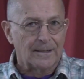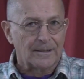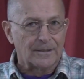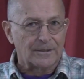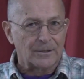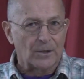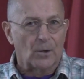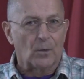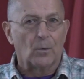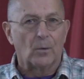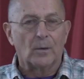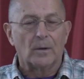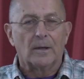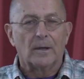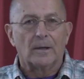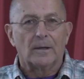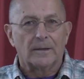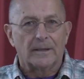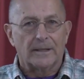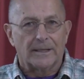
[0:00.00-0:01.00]
So
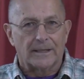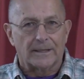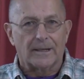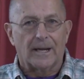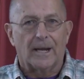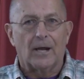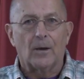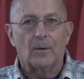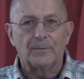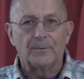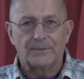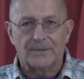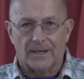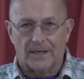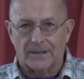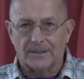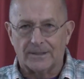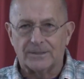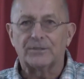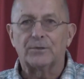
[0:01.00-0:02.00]
it helps
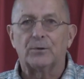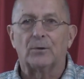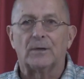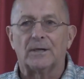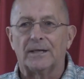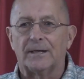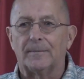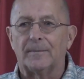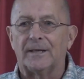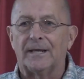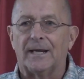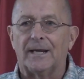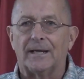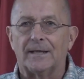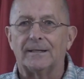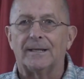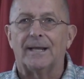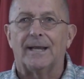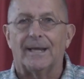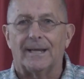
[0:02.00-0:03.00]
us to
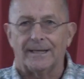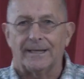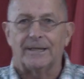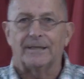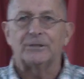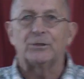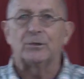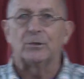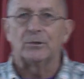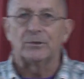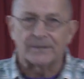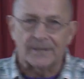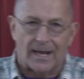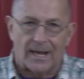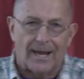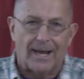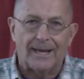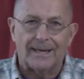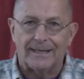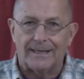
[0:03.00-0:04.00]
eliminate the issues,
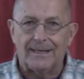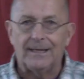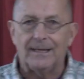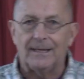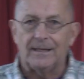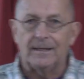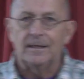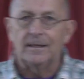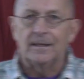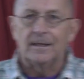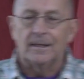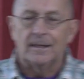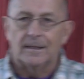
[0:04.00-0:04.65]
i.e.,